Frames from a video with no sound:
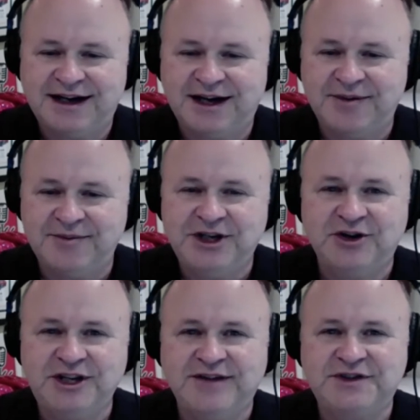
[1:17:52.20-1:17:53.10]

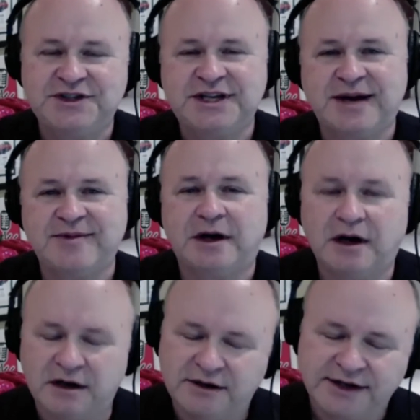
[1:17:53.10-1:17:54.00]
you have to stop and go,
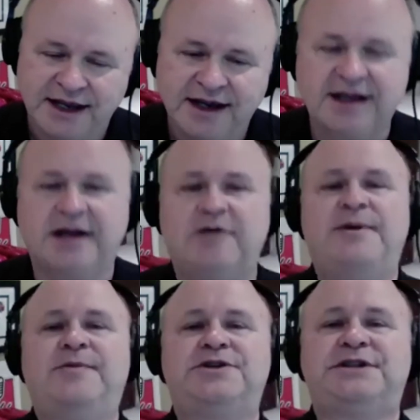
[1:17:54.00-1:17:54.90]
oh, okay, I got to
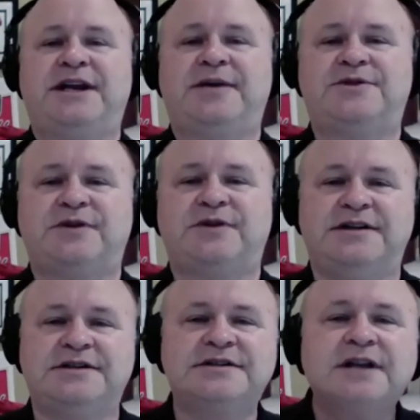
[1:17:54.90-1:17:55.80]
remember to stand up straight.
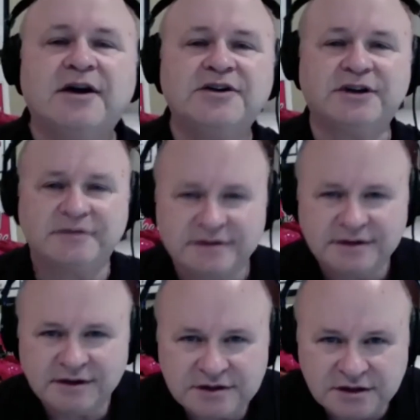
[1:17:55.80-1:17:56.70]
Don't
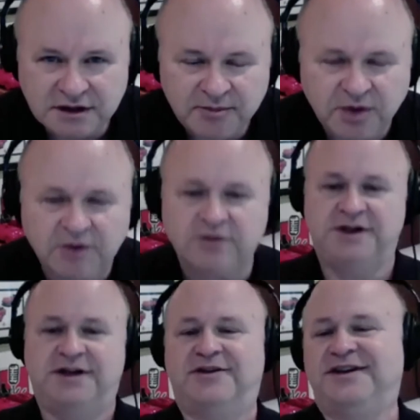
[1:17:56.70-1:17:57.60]
slump over,
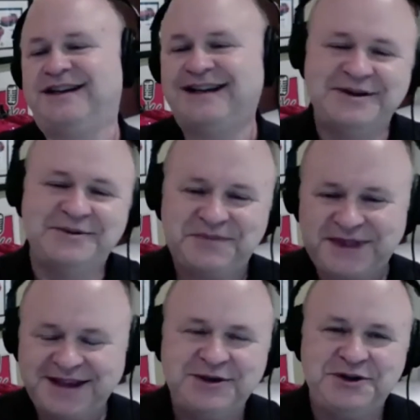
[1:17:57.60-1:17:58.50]
and
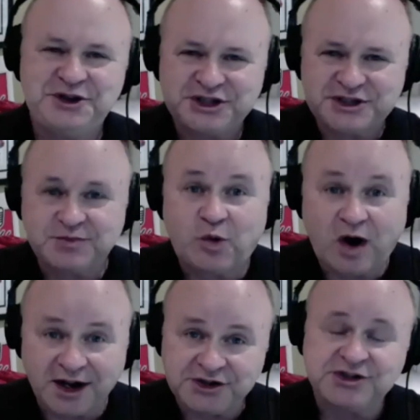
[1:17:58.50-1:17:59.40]
you just
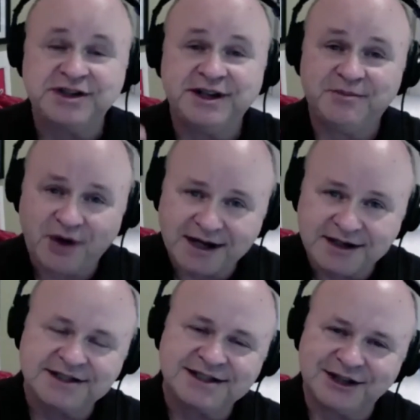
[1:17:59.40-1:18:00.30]
watch and
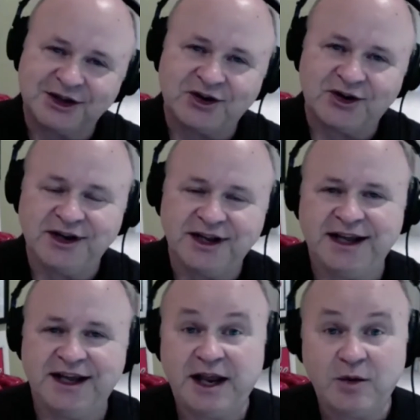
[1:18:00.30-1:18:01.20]
practice and learn
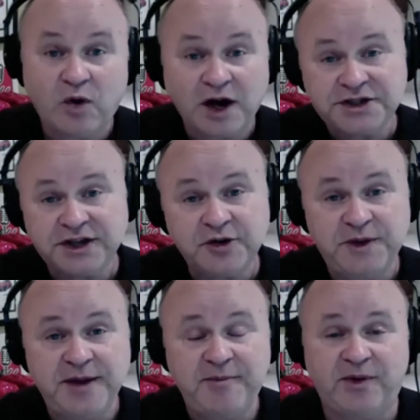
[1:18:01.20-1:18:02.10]
and watch other
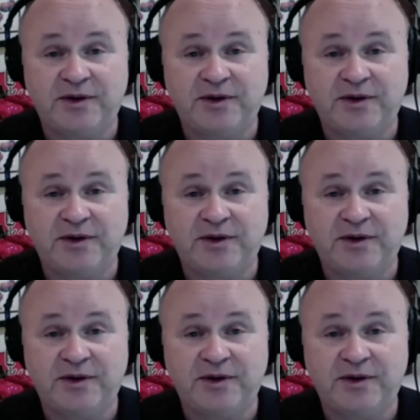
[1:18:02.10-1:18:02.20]
people.